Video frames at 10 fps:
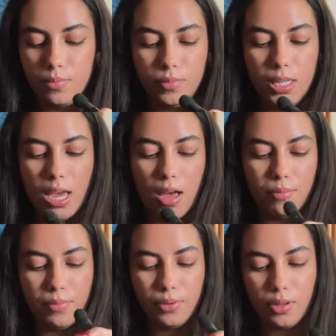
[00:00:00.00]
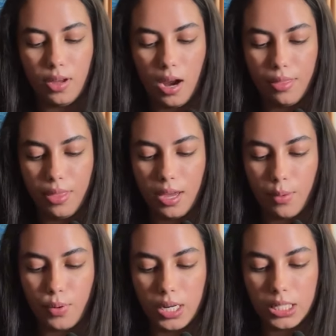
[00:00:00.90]
Yeah, I think I
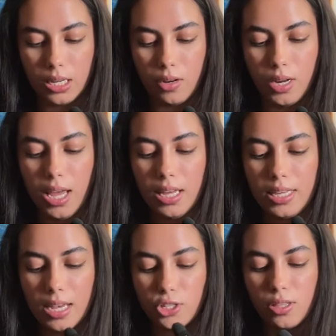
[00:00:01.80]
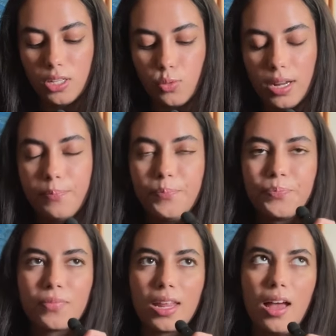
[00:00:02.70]
put it down. Yeah, so this one,
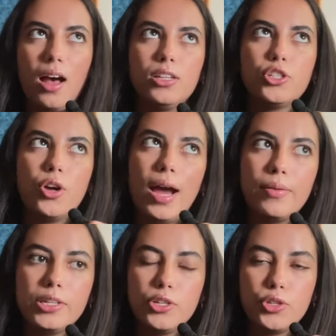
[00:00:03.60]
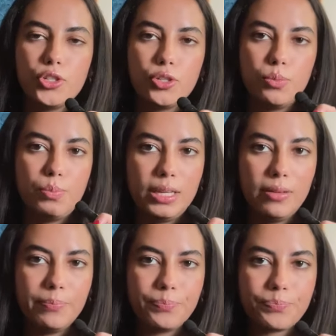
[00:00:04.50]
I don't know how it used to
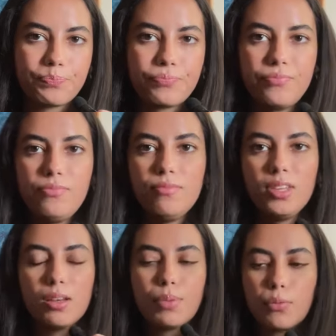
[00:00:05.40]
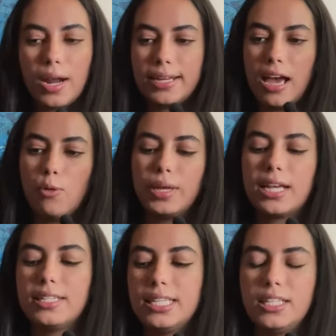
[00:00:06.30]
be, but right now,
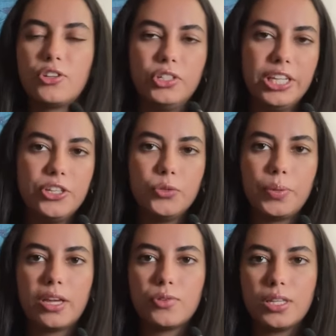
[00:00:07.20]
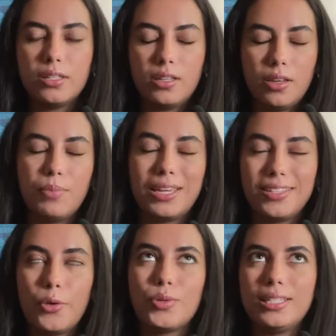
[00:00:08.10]
because it's discontinued, because
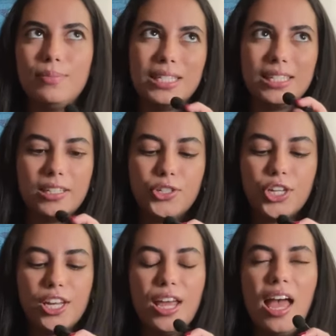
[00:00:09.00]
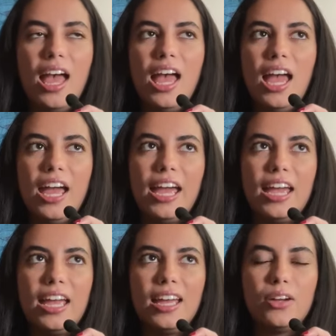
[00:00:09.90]
it was limited edition,
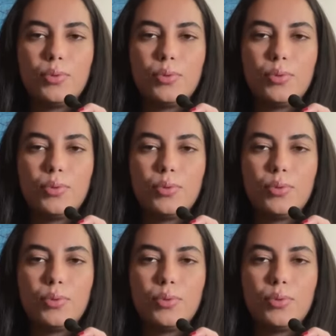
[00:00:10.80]
it